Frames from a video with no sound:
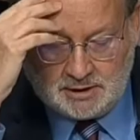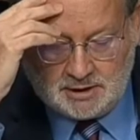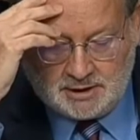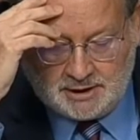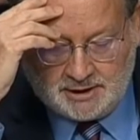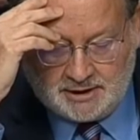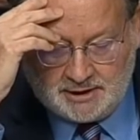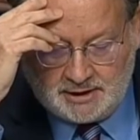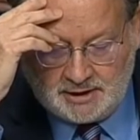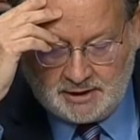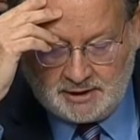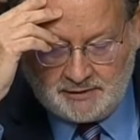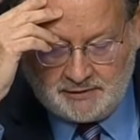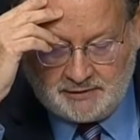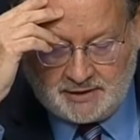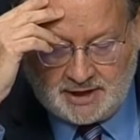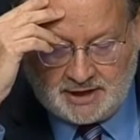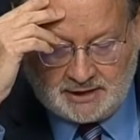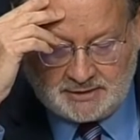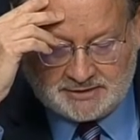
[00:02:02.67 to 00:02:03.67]
uh,
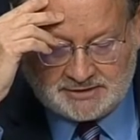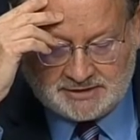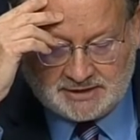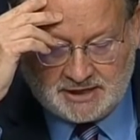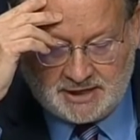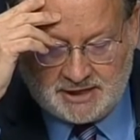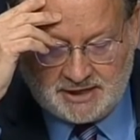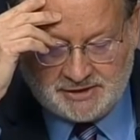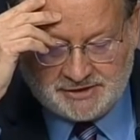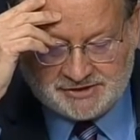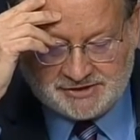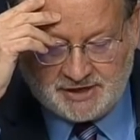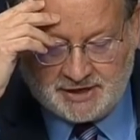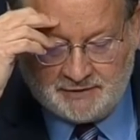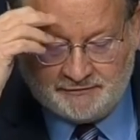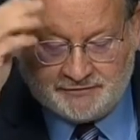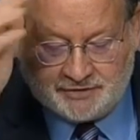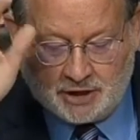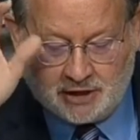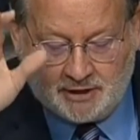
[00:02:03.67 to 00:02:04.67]
that instead
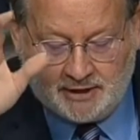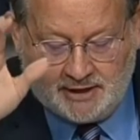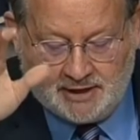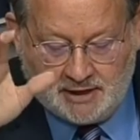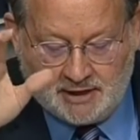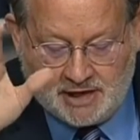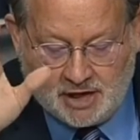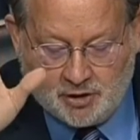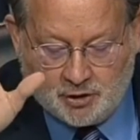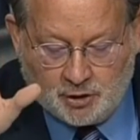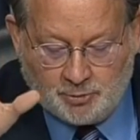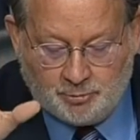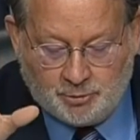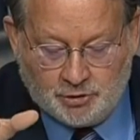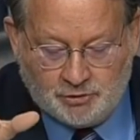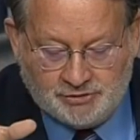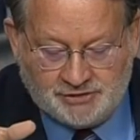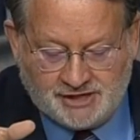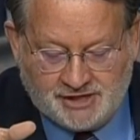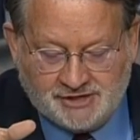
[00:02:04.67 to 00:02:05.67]
of targeting
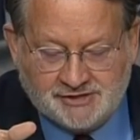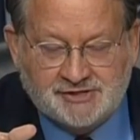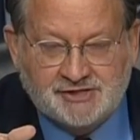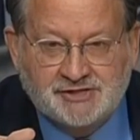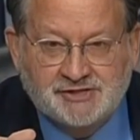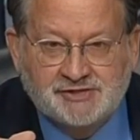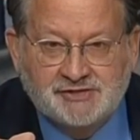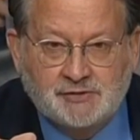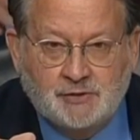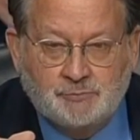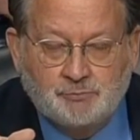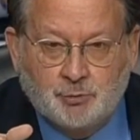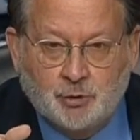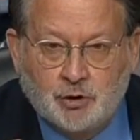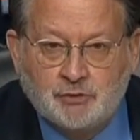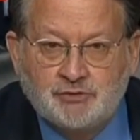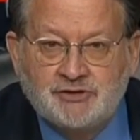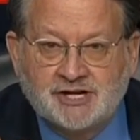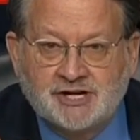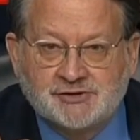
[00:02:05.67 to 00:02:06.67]
counter-protesters
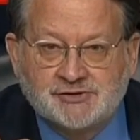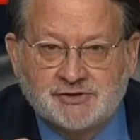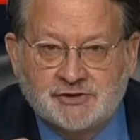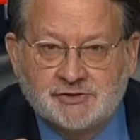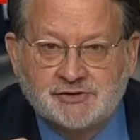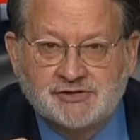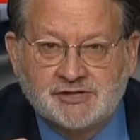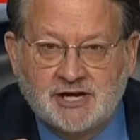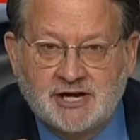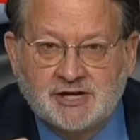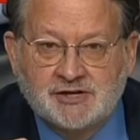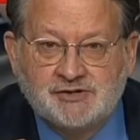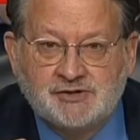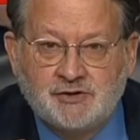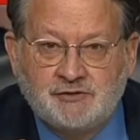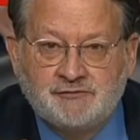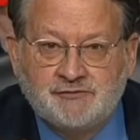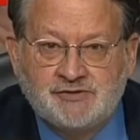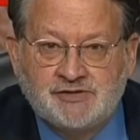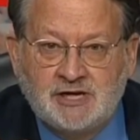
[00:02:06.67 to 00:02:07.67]
protesters, as
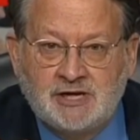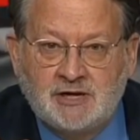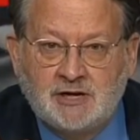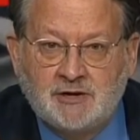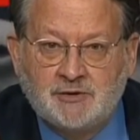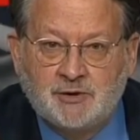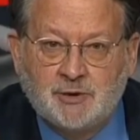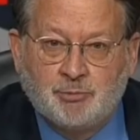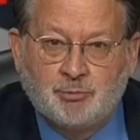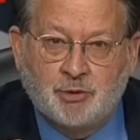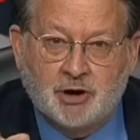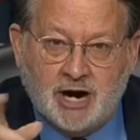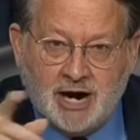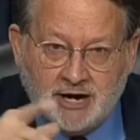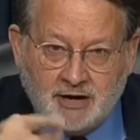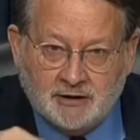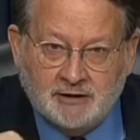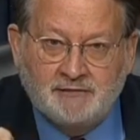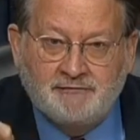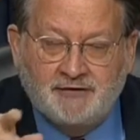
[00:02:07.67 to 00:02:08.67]
you've seen in the
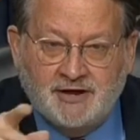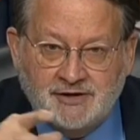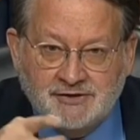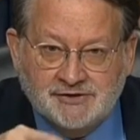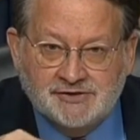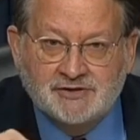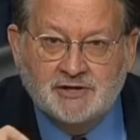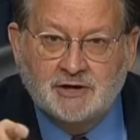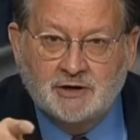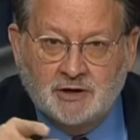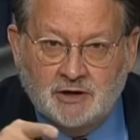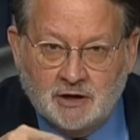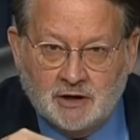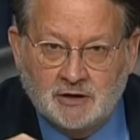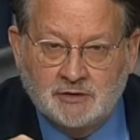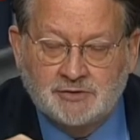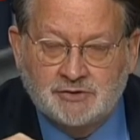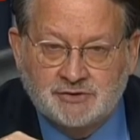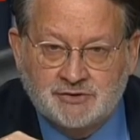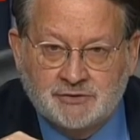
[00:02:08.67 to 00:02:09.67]
prior events that
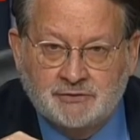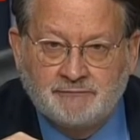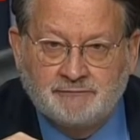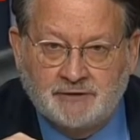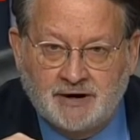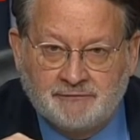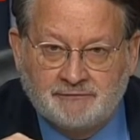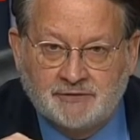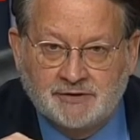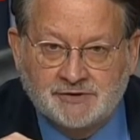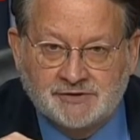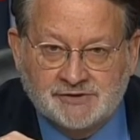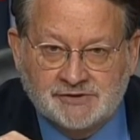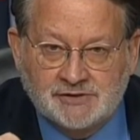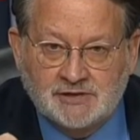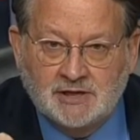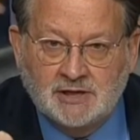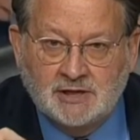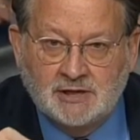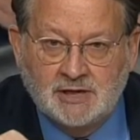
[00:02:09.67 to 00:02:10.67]
occurred that you've referenced
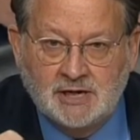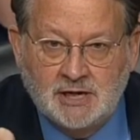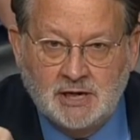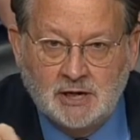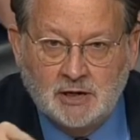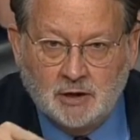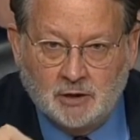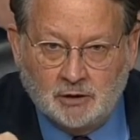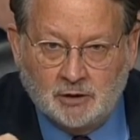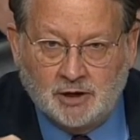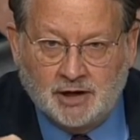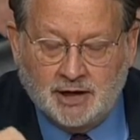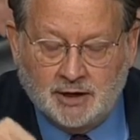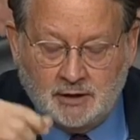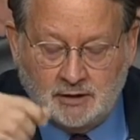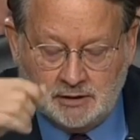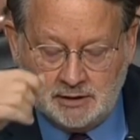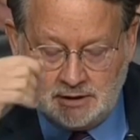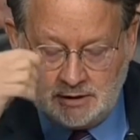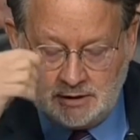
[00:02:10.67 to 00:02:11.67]

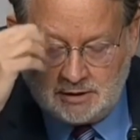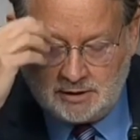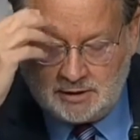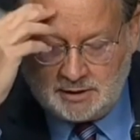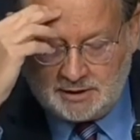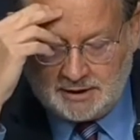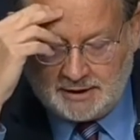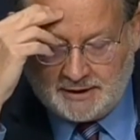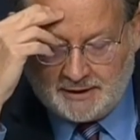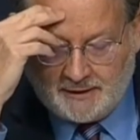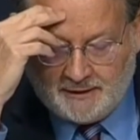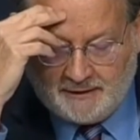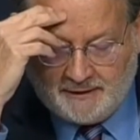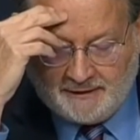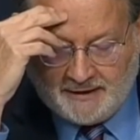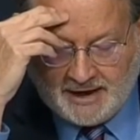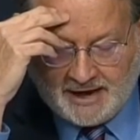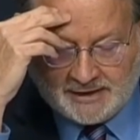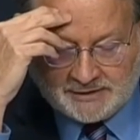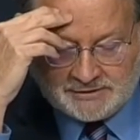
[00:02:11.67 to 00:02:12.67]
earlier, uh,
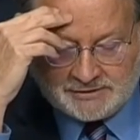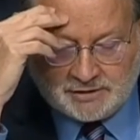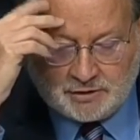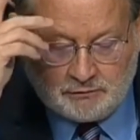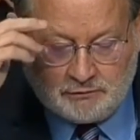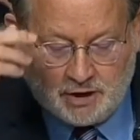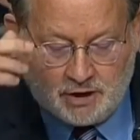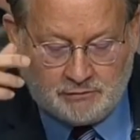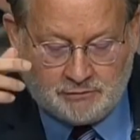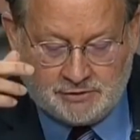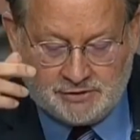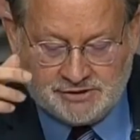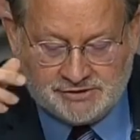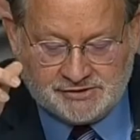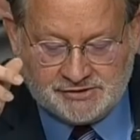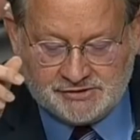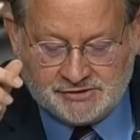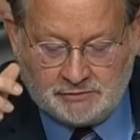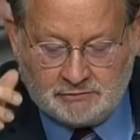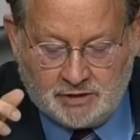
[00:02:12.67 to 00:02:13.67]
that quote, this
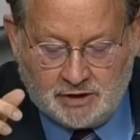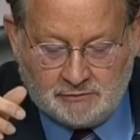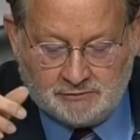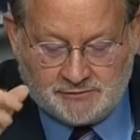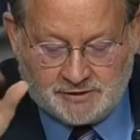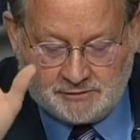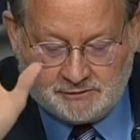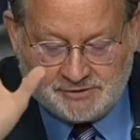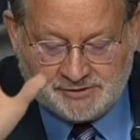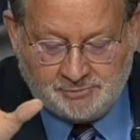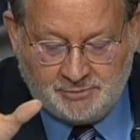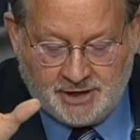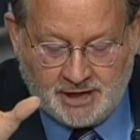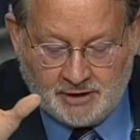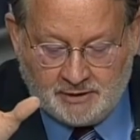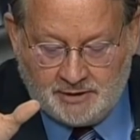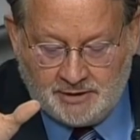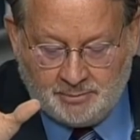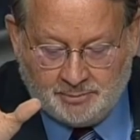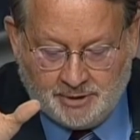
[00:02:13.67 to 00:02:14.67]
is quote that has been
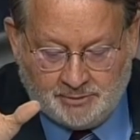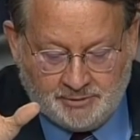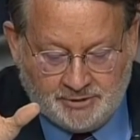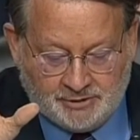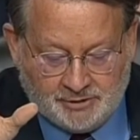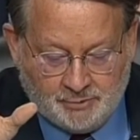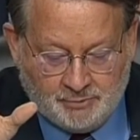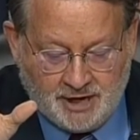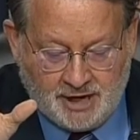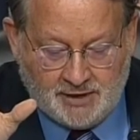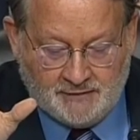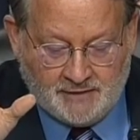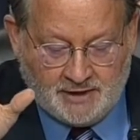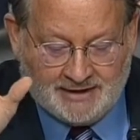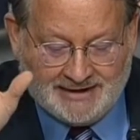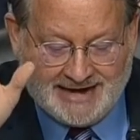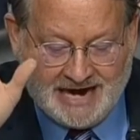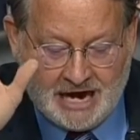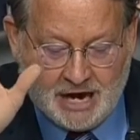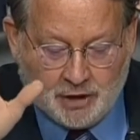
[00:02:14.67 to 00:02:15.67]
out in the public domain,
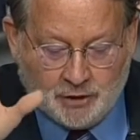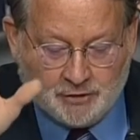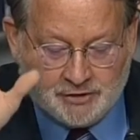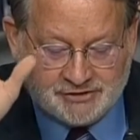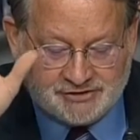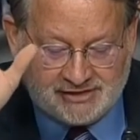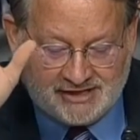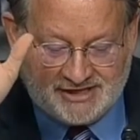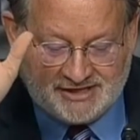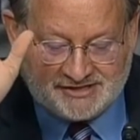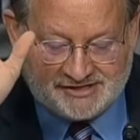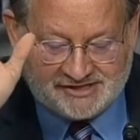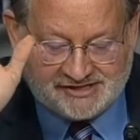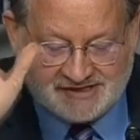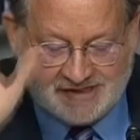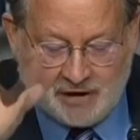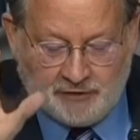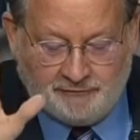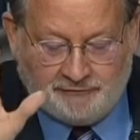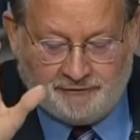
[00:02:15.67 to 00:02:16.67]
that Congress
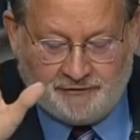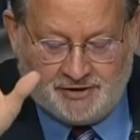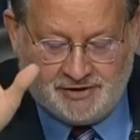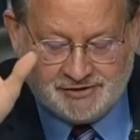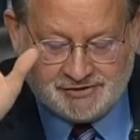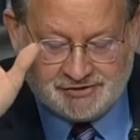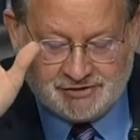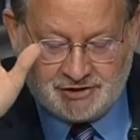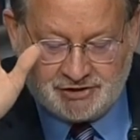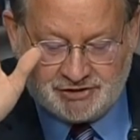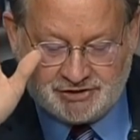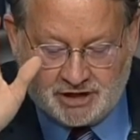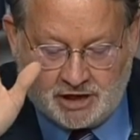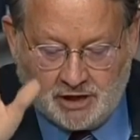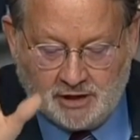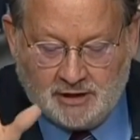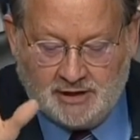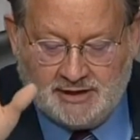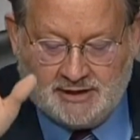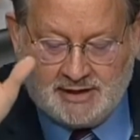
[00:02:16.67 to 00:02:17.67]
itself is the
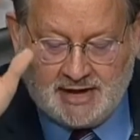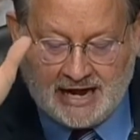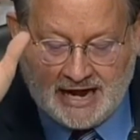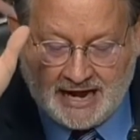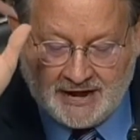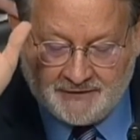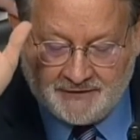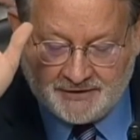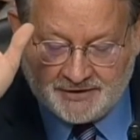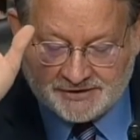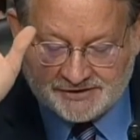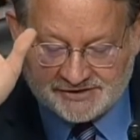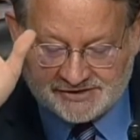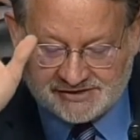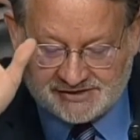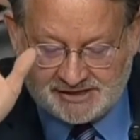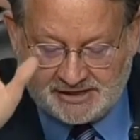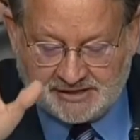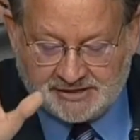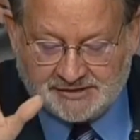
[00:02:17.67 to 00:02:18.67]
target on the
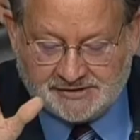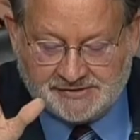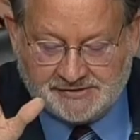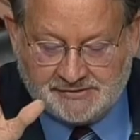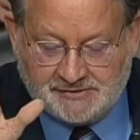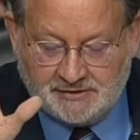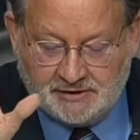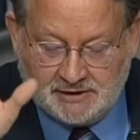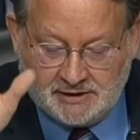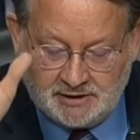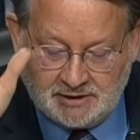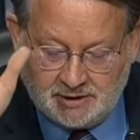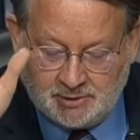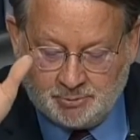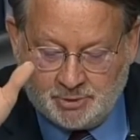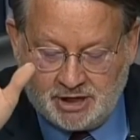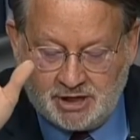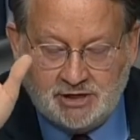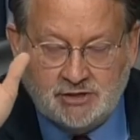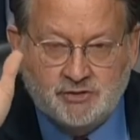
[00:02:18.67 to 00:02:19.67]
6th
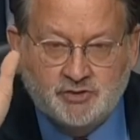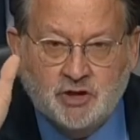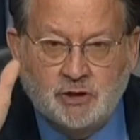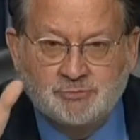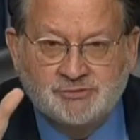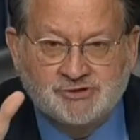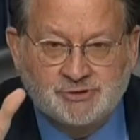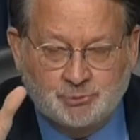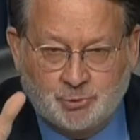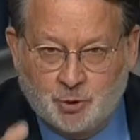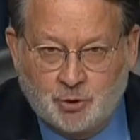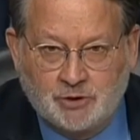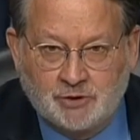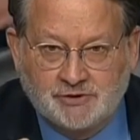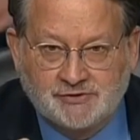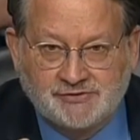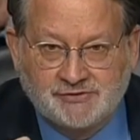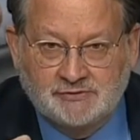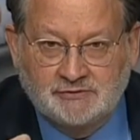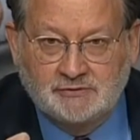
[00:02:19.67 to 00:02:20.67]
by Trump
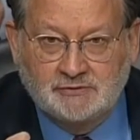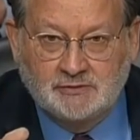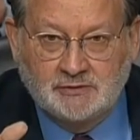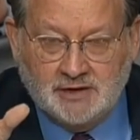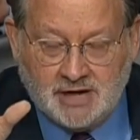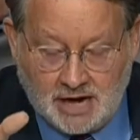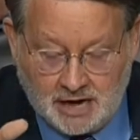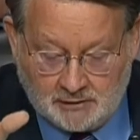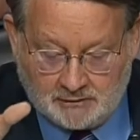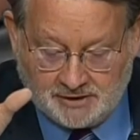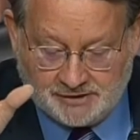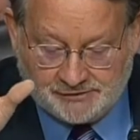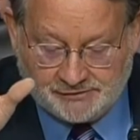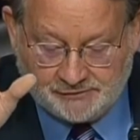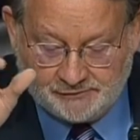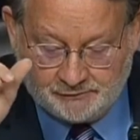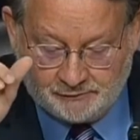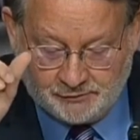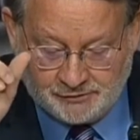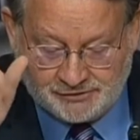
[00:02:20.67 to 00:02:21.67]
supporters.
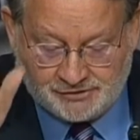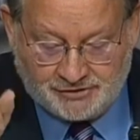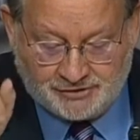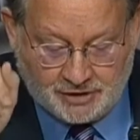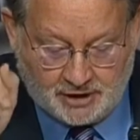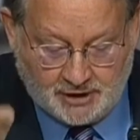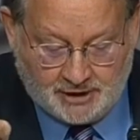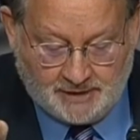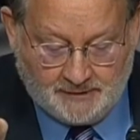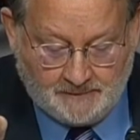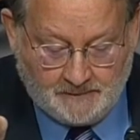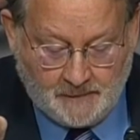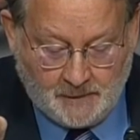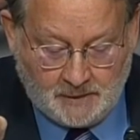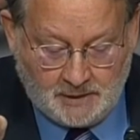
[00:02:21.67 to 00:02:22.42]
Congress was the target.